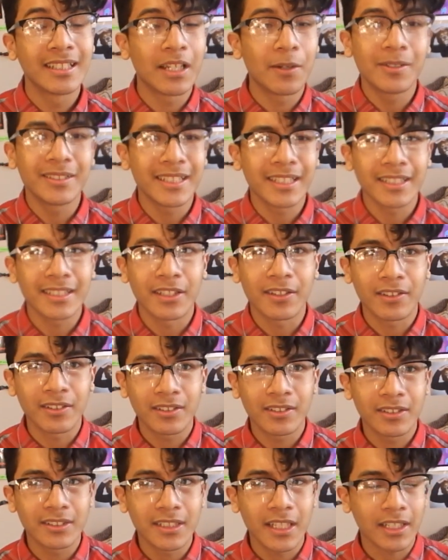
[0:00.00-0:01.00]
It was like in the
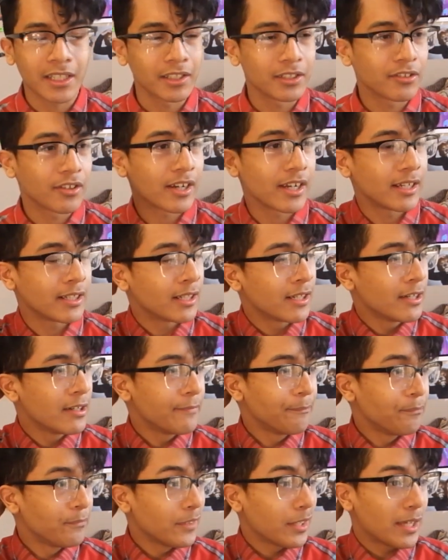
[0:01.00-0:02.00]
2nd grade.
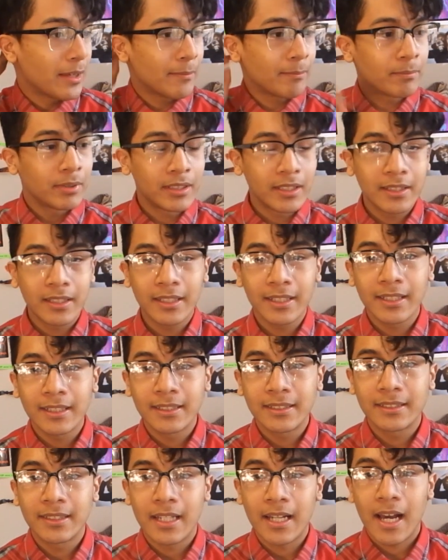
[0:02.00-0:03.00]
But the thing
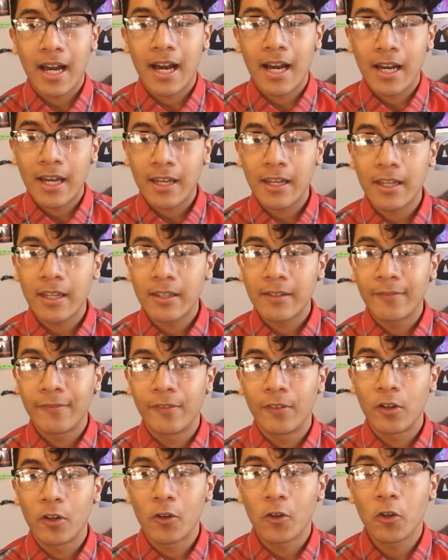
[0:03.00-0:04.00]
is that
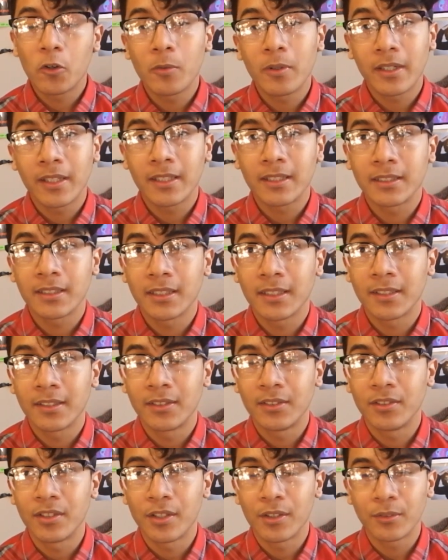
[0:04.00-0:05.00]
I've always
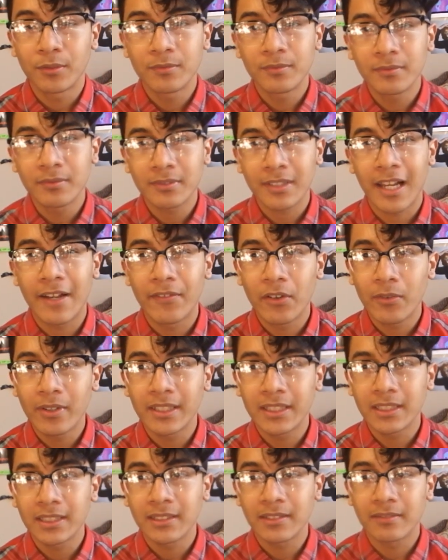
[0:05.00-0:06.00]
known, I've
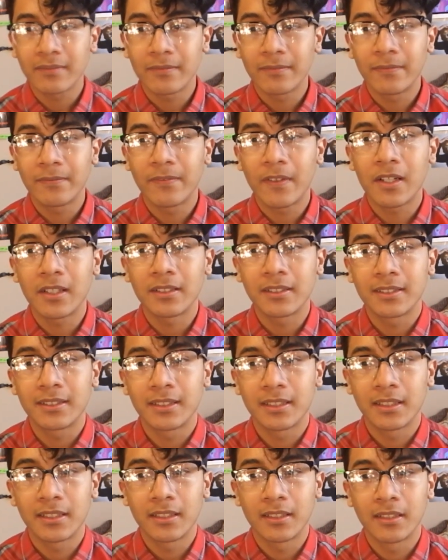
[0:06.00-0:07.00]
always
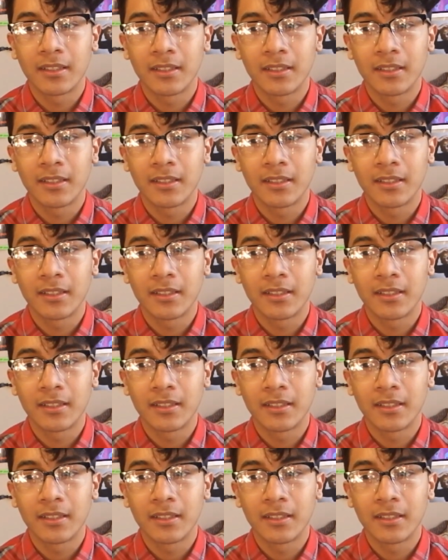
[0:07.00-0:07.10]
felt